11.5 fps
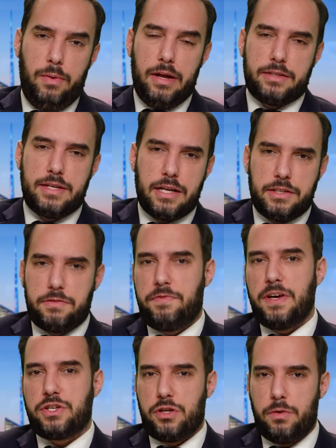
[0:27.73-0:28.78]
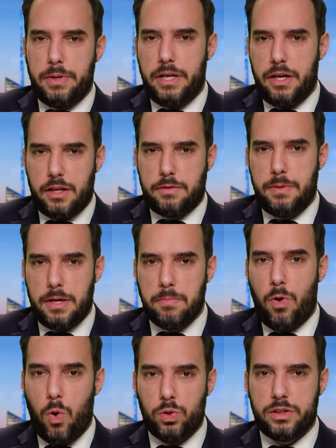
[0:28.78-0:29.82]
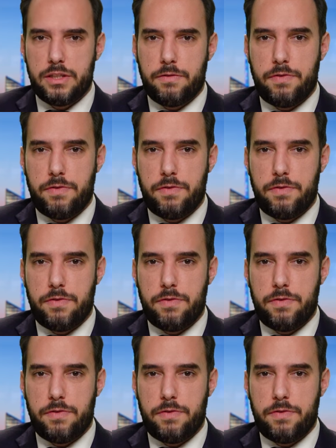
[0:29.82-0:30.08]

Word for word: Well, it's not just fictional media that's being molded